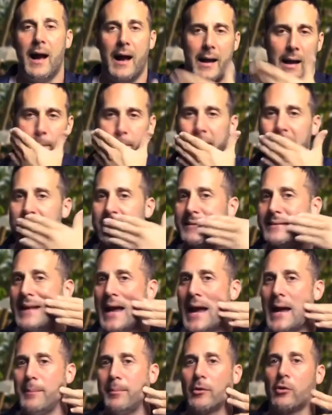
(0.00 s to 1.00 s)
I got a piece of
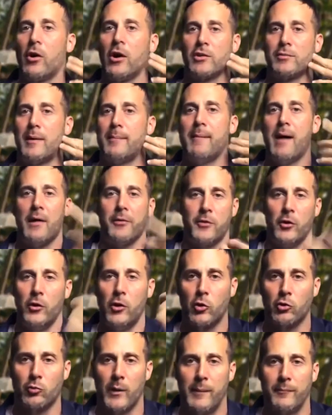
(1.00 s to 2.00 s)
tape across my mouth. You'll
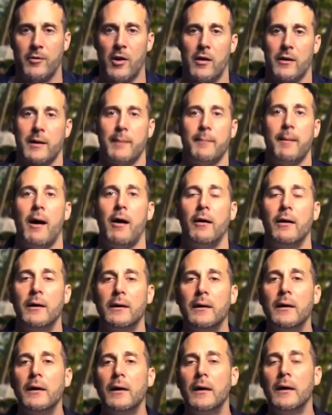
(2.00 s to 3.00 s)
know which one I'm talking about.
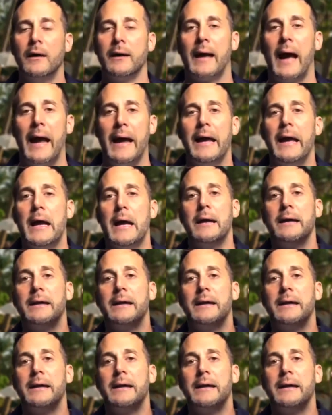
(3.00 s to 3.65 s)
Okay?